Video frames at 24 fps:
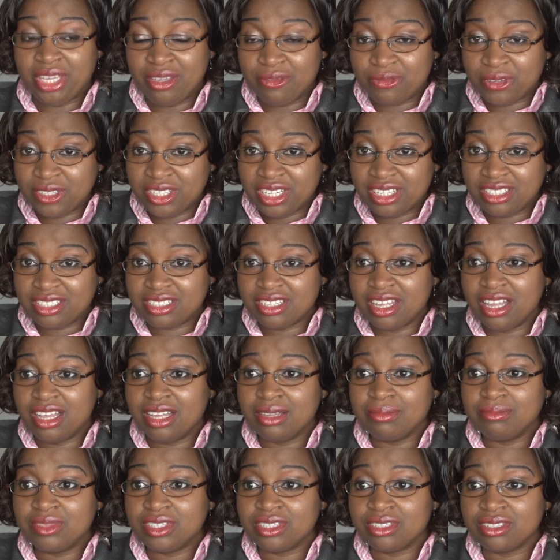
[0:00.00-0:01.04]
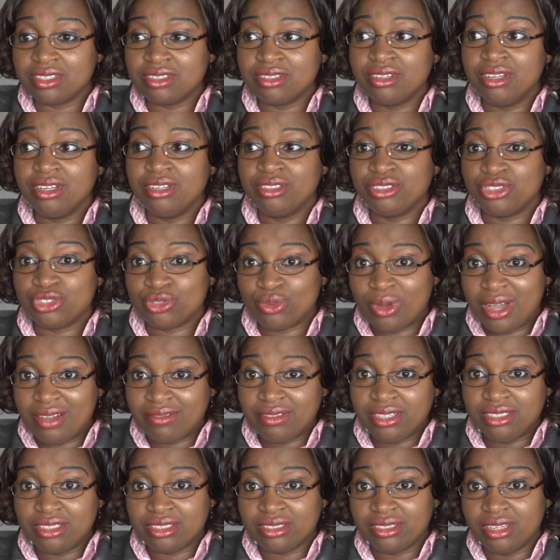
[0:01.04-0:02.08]
for the exams,
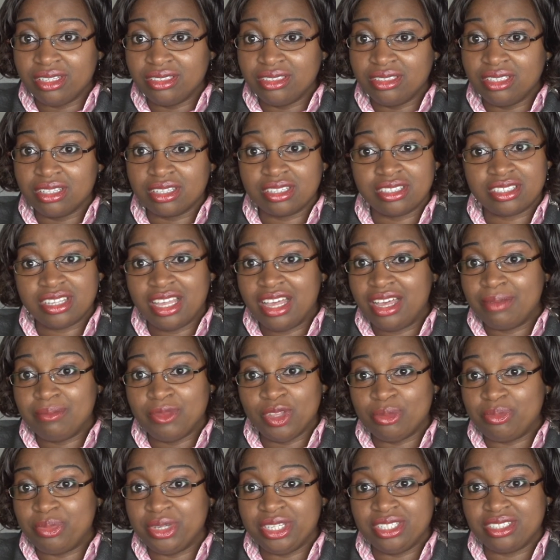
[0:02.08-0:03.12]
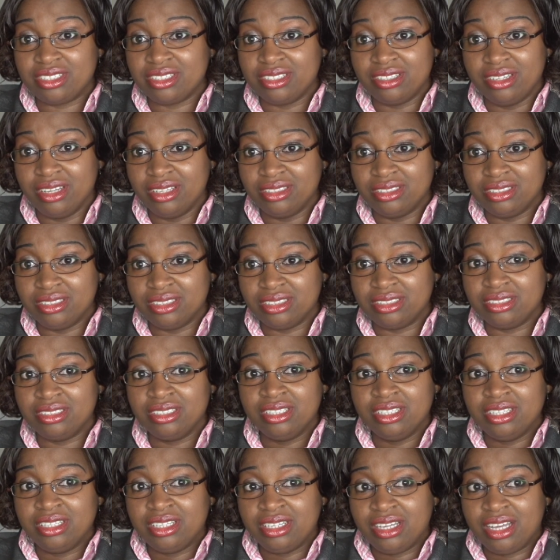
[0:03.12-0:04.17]
traveling to London, because I'm not based in London,
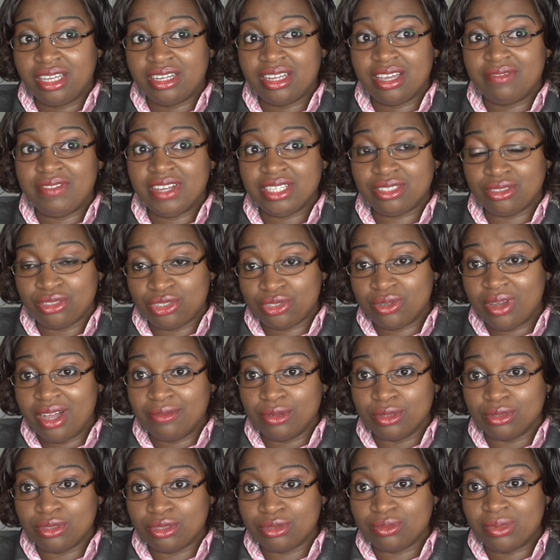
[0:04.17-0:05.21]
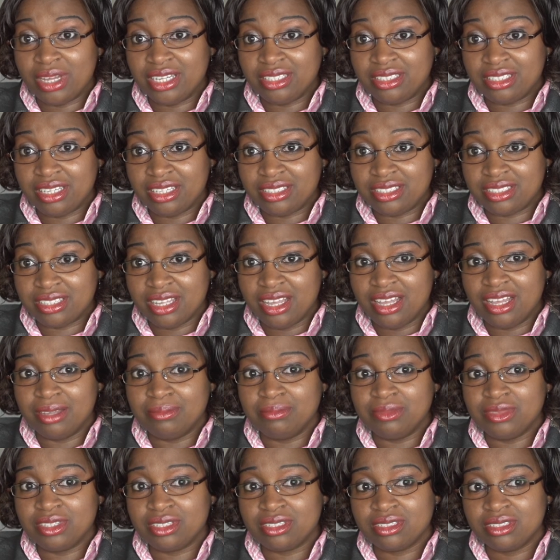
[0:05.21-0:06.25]
and I've had to travel to write
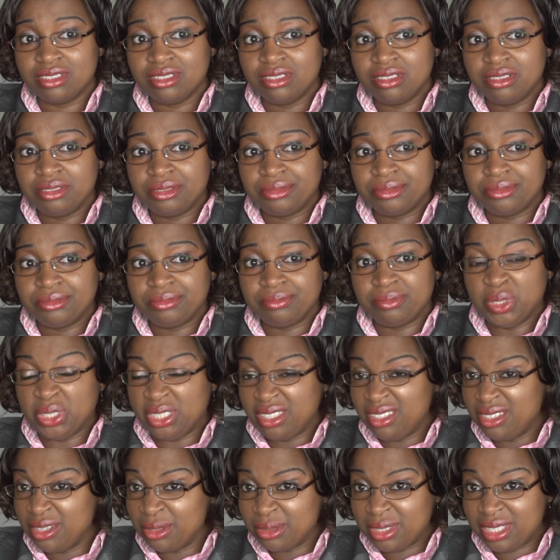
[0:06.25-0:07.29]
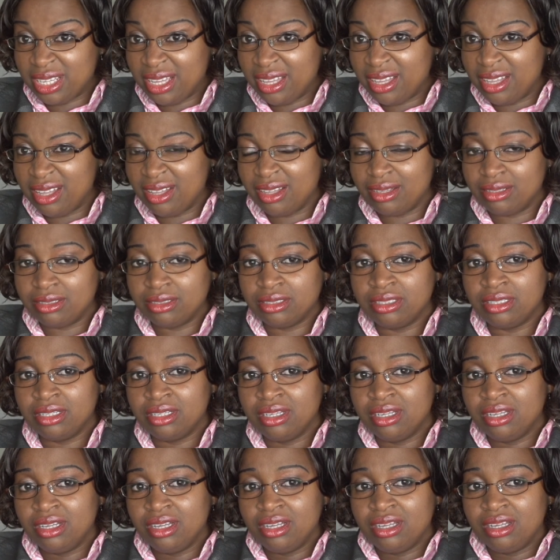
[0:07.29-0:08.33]
exams, booking the hotel.
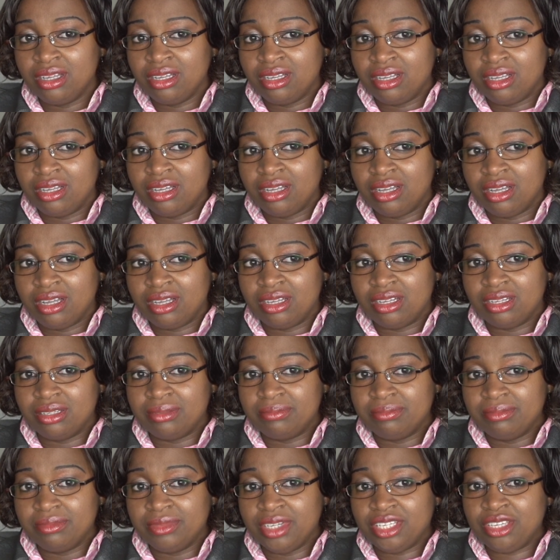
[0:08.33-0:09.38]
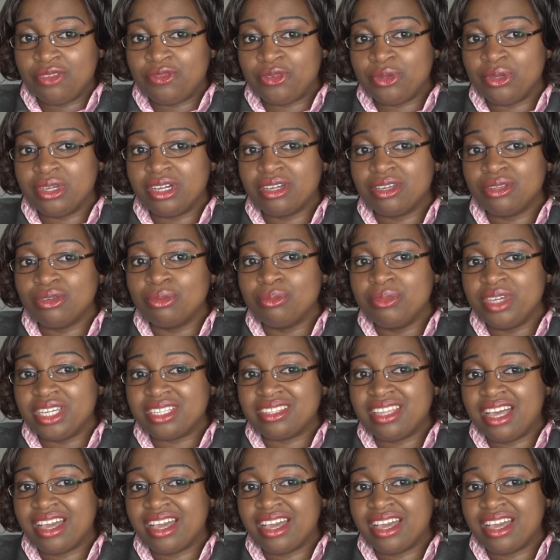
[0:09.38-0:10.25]
if you are going to make